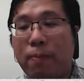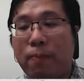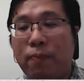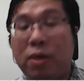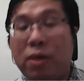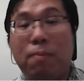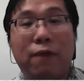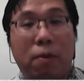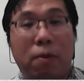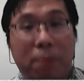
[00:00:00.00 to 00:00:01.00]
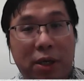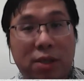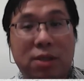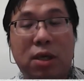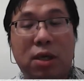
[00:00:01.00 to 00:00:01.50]
demand for beds
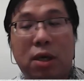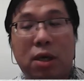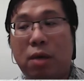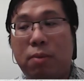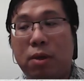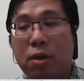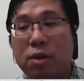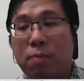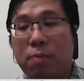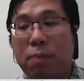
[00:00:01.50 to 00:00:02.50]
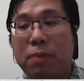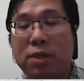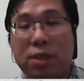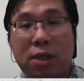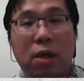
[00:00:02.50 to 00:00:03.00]
because people sick,
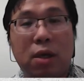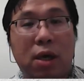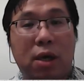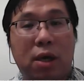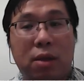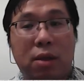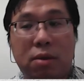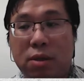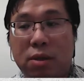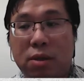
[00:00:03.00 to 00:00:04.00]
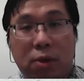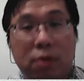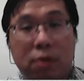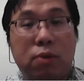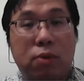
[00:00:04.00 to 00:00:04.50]
and it's because due
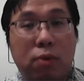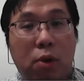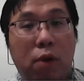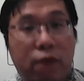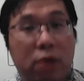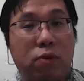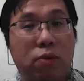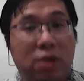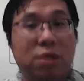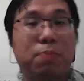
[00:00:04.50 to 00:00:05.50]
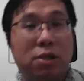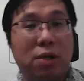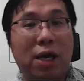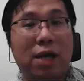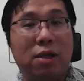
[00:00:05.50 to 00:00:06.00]
to COVID, you need special kind
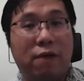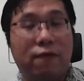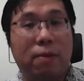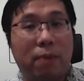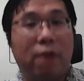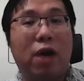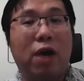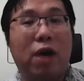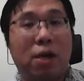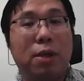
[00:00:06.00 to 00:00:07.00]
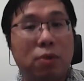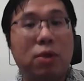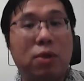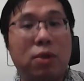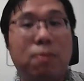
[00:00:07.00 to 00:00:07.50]
of environment
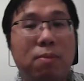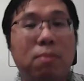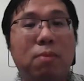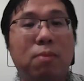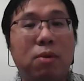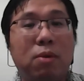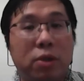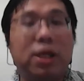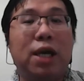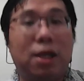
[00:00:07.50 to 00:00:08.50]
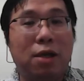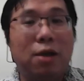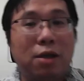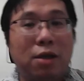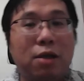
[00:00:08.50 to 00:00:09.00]
to contain the
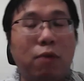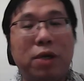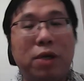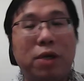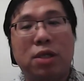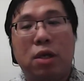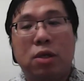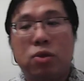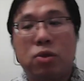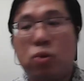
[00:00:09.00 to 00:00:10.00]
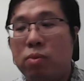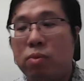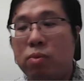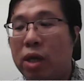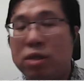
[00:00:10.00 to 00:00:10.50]
virus. So
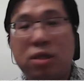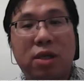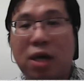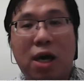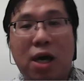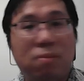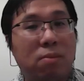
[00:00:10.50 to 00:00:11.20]
actually at that time,